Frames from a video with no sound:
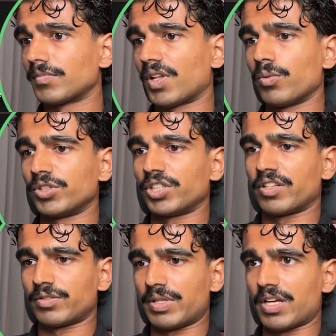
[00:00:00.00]
And once it
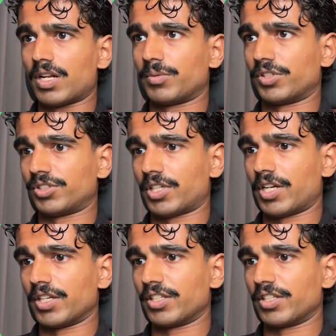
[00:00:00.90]
gives me that, I'm going to say,